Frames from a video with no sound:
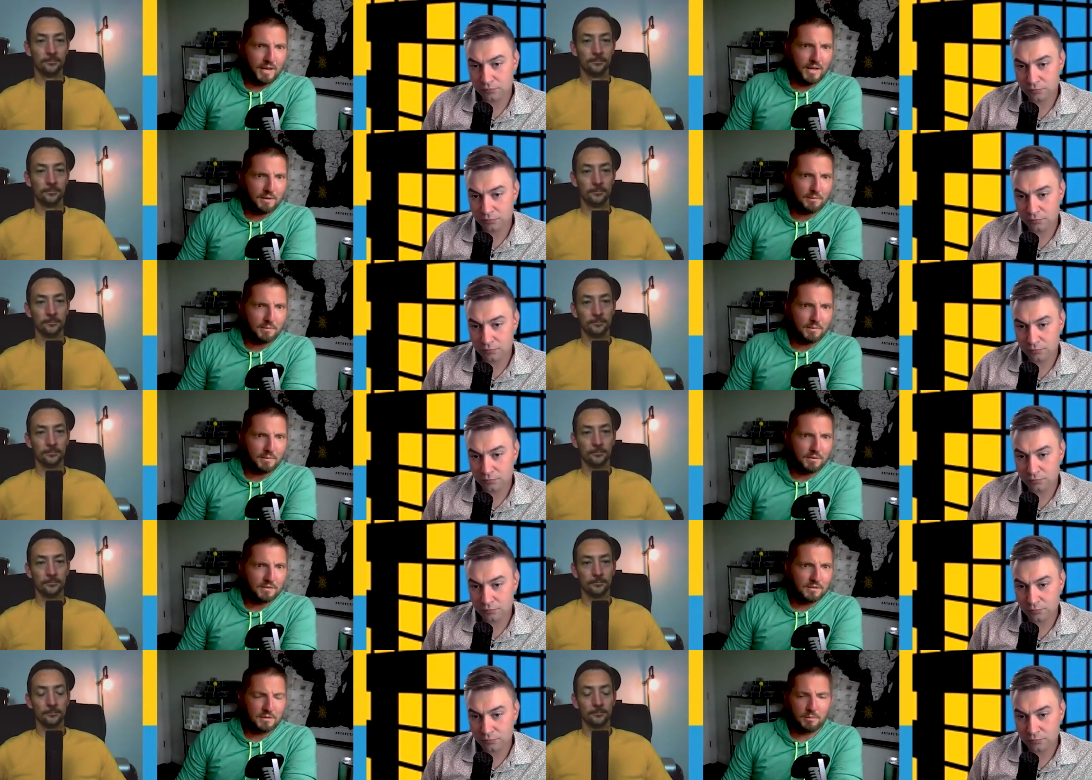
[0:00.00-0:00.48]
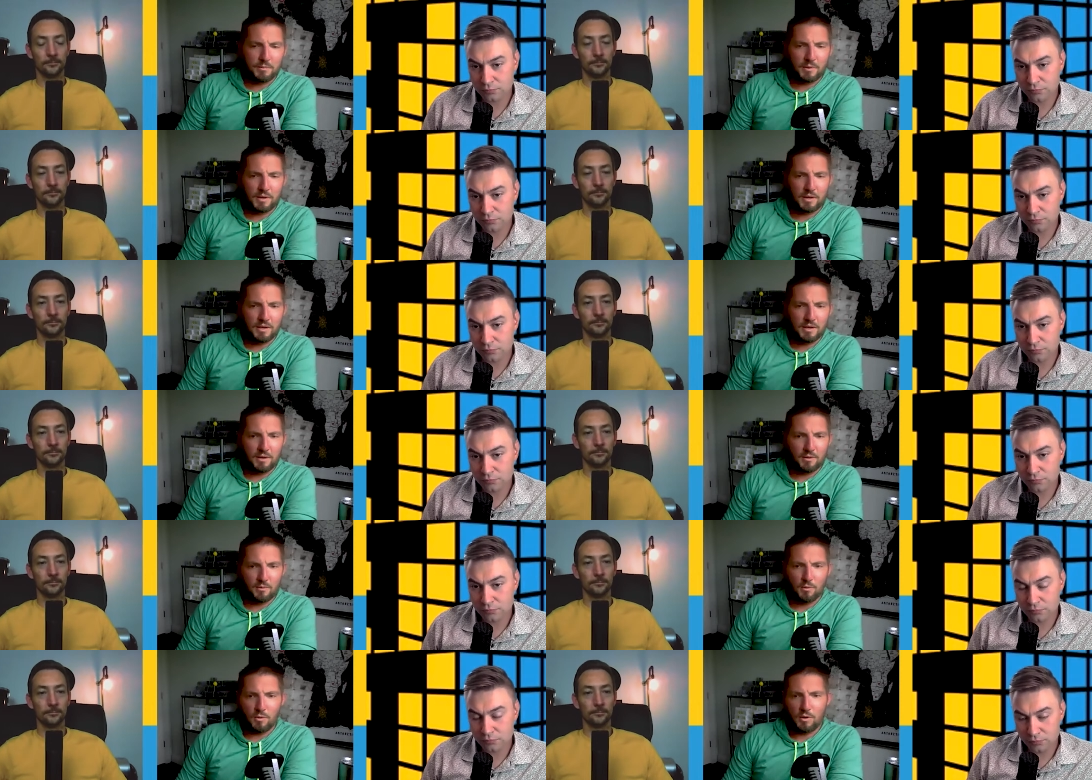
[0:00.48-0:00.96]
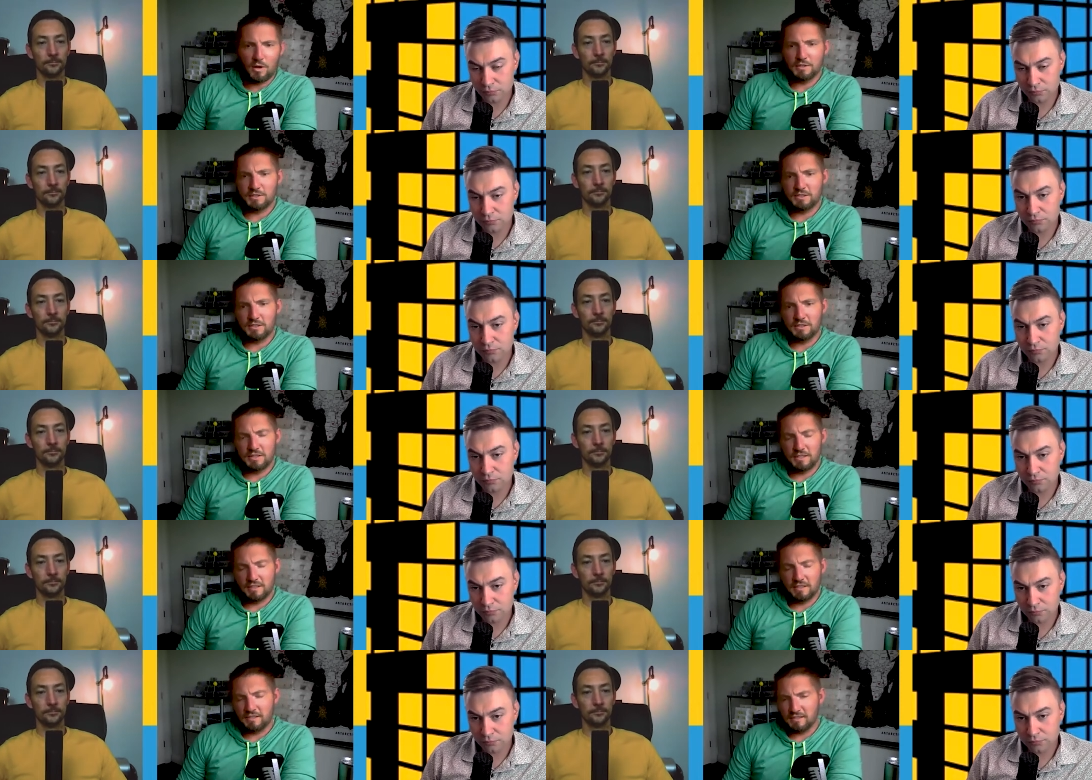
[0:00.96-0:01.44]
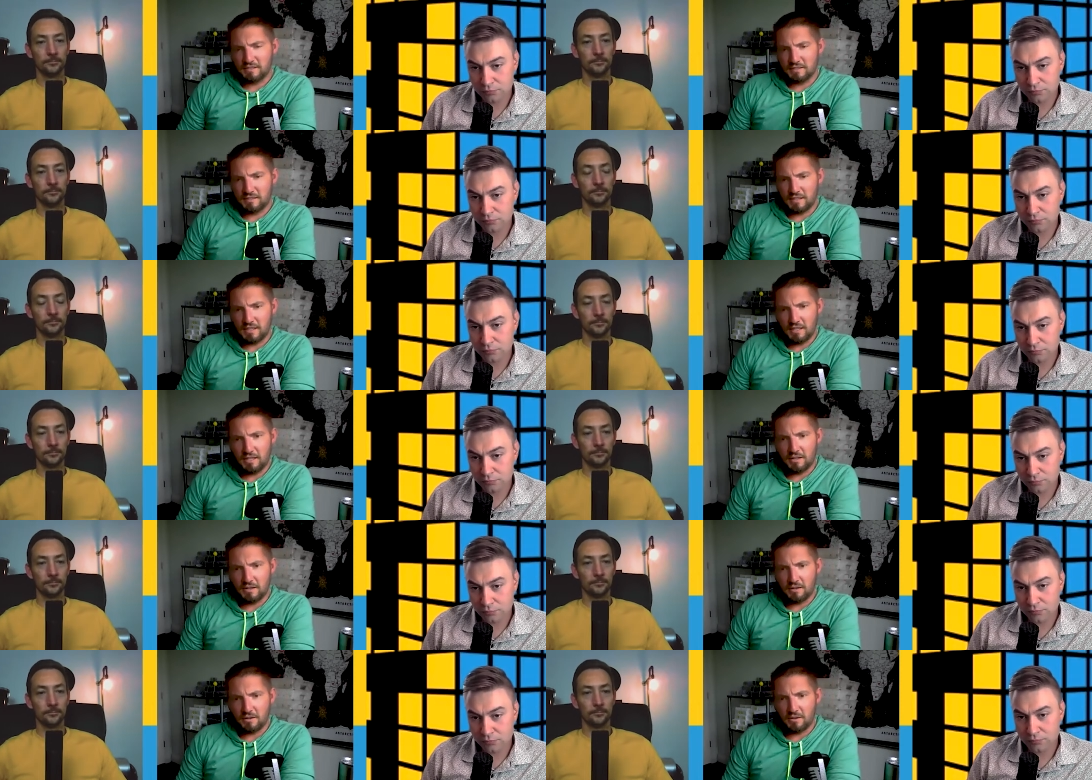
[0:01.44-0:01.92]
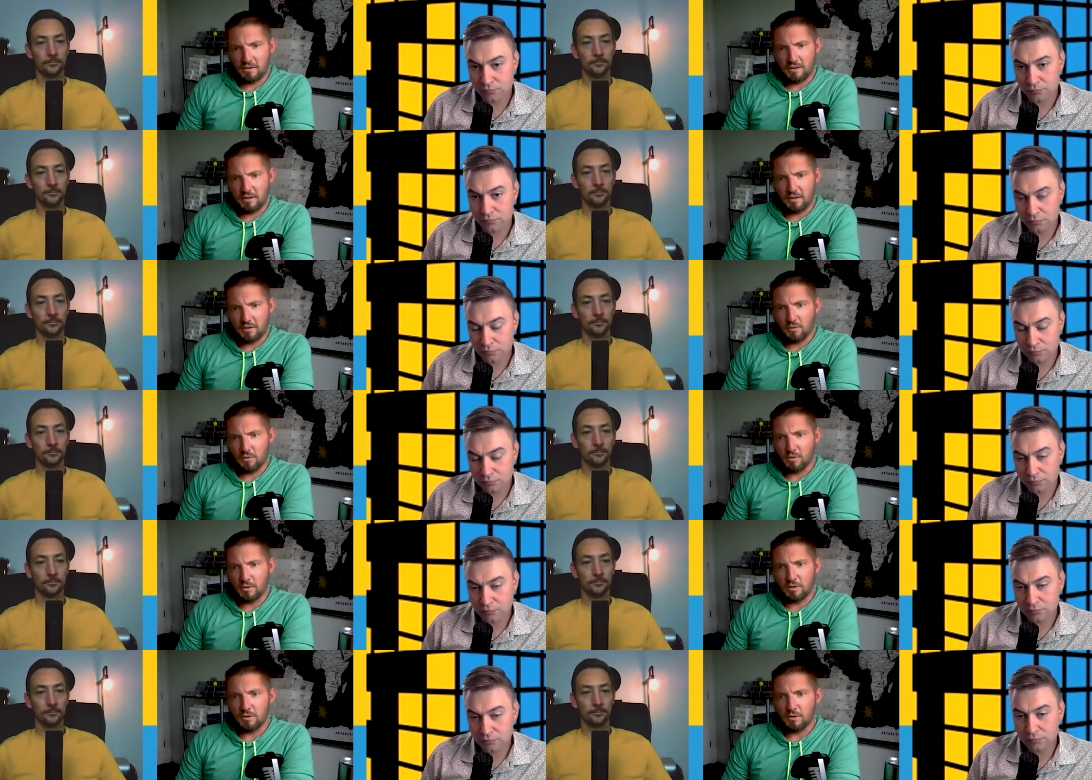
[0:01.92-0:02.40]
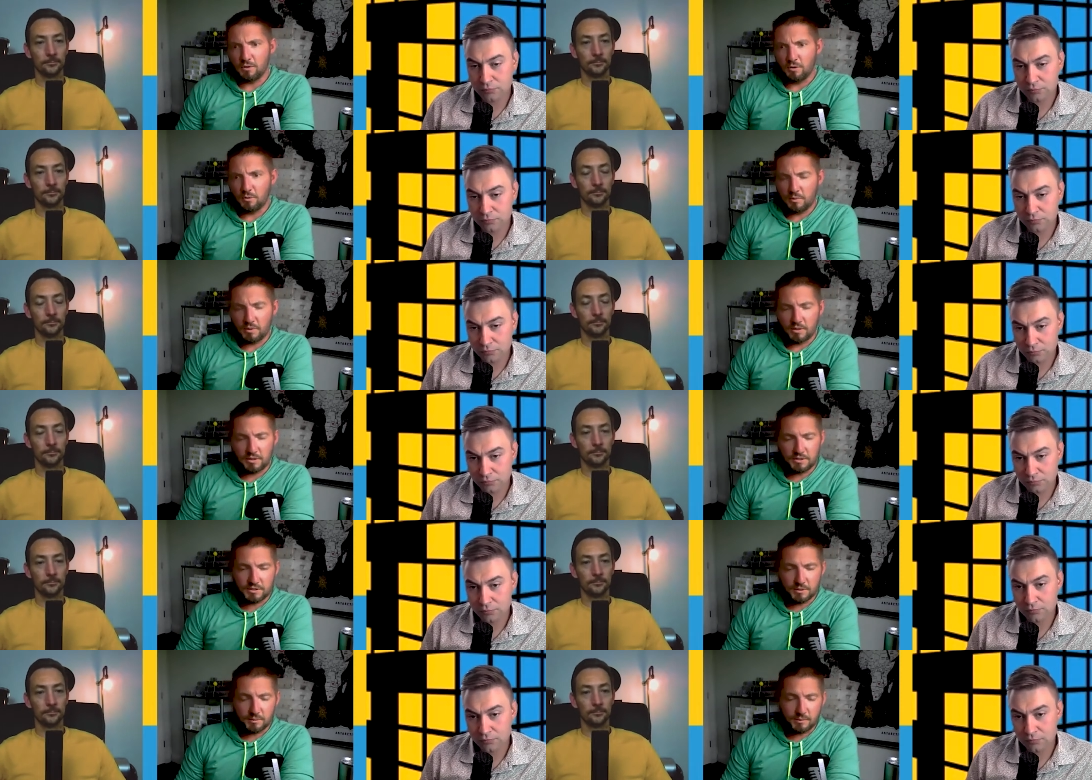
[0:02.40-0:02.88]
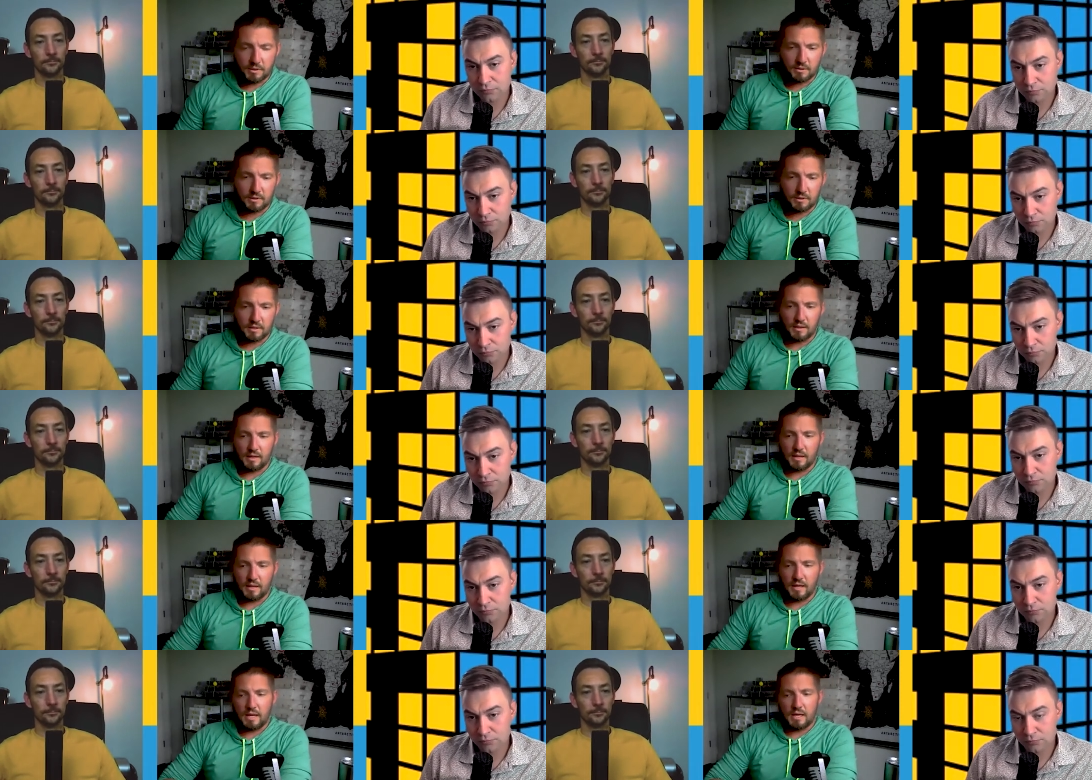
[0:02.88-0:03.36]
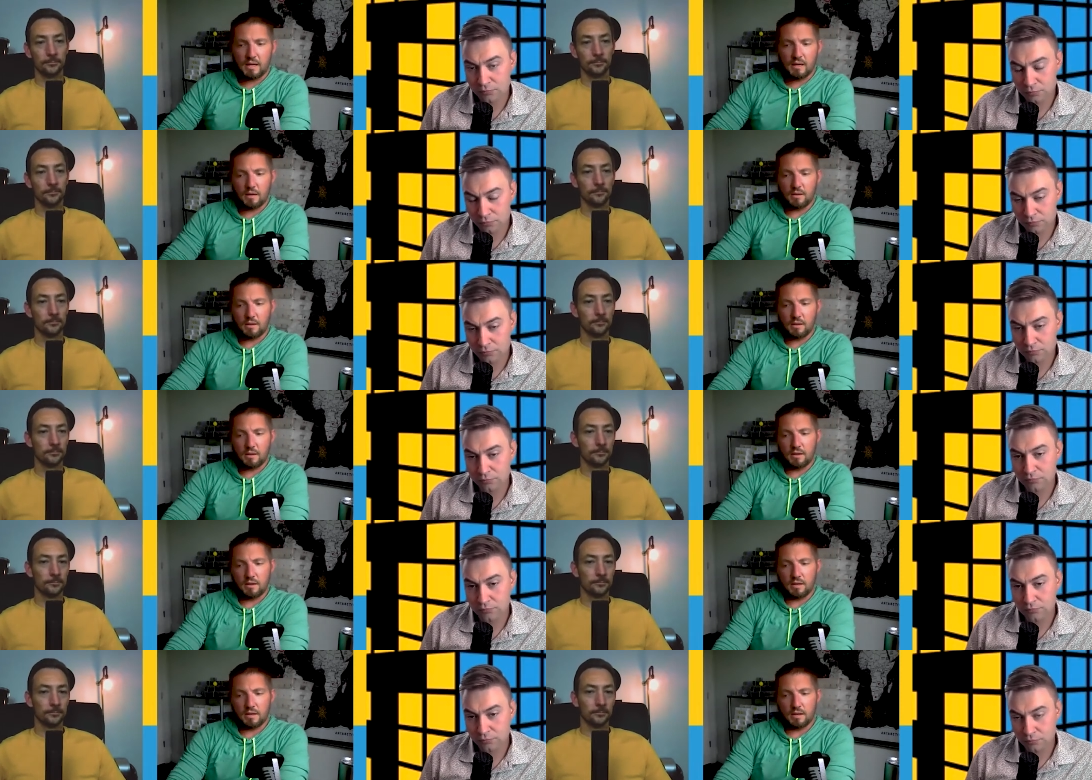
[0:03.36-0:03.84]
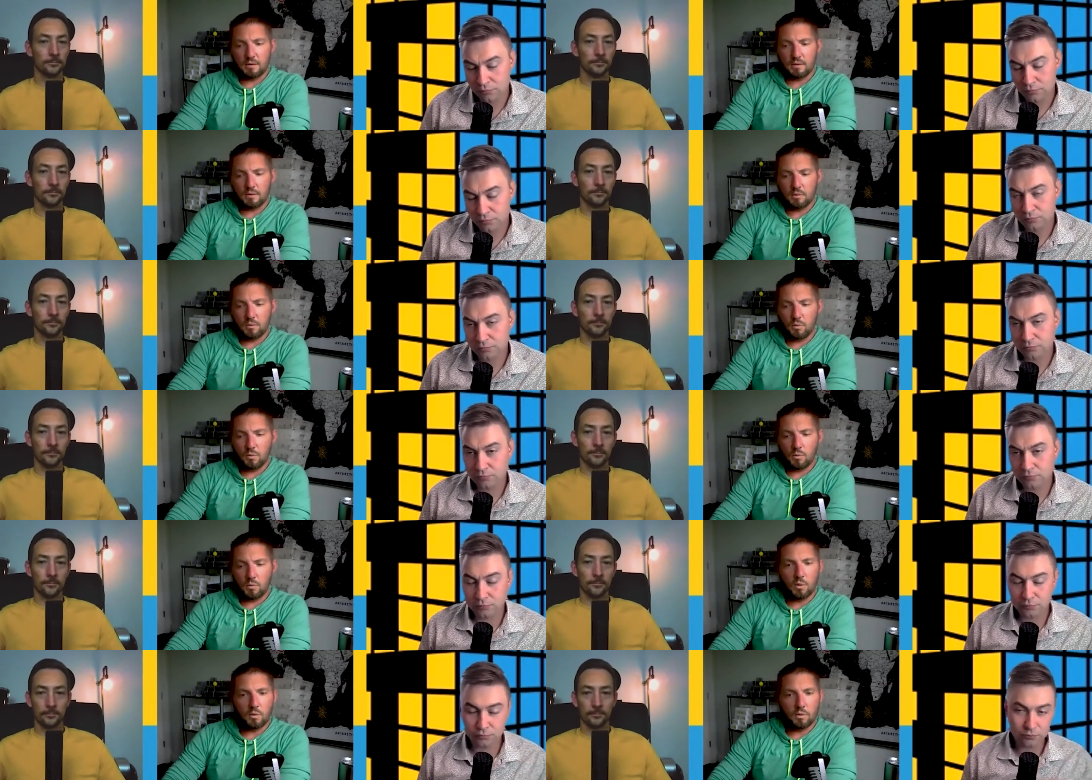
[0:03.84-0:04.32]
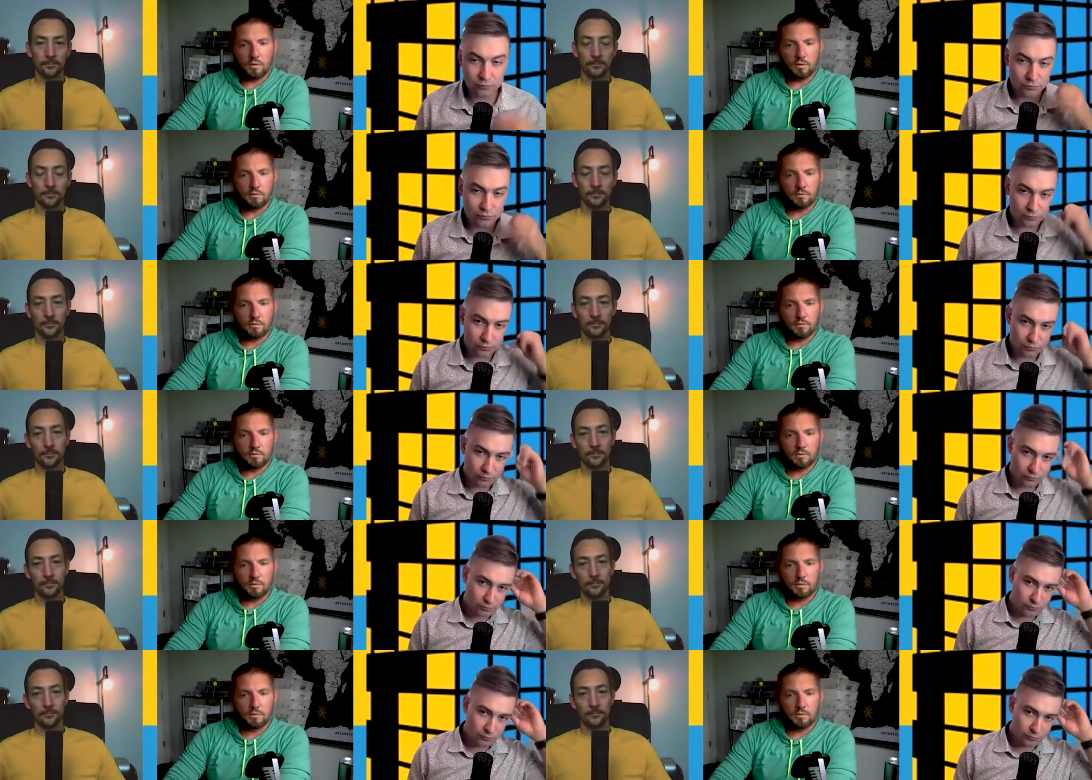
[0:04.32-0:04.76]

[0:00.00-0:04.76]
Speaker 1: It's somebody in Washington State or in Oklahoma or something like that, other than what we've